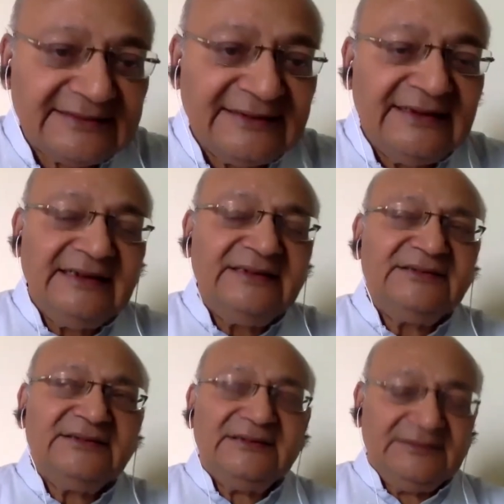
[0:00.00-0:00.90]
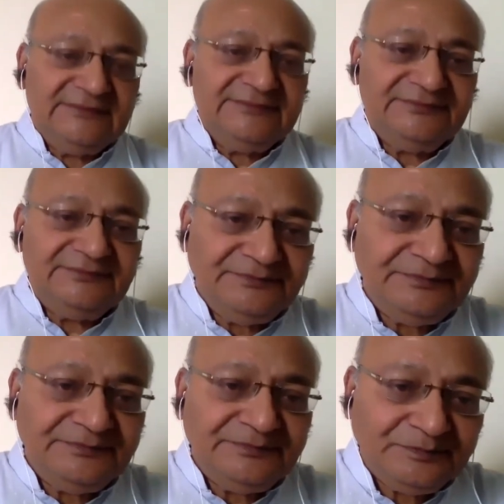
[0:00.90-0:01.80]
Right. You either
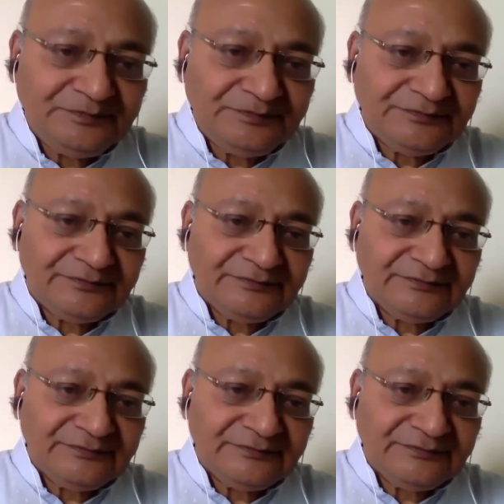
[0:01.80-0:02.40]
you either go